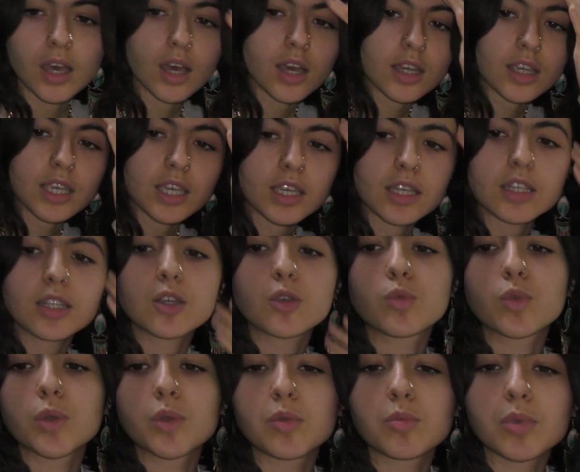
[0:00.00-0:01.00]
Again,
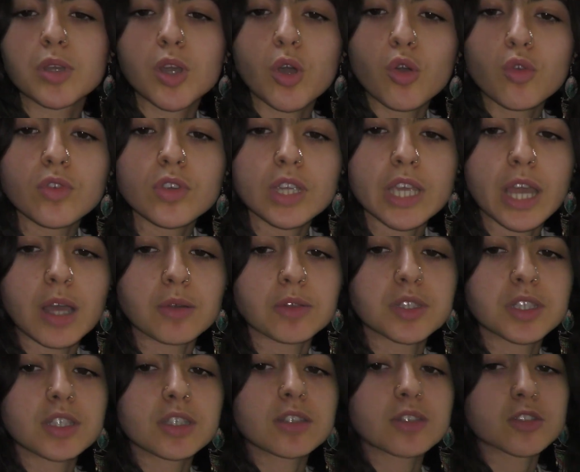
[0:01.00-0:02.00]
we would be
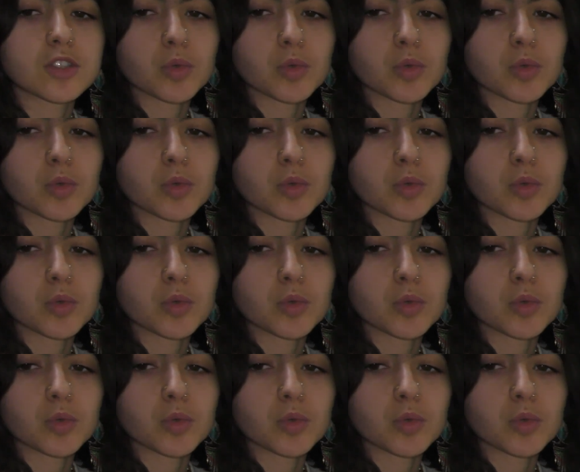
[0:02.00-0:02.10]
overcounting,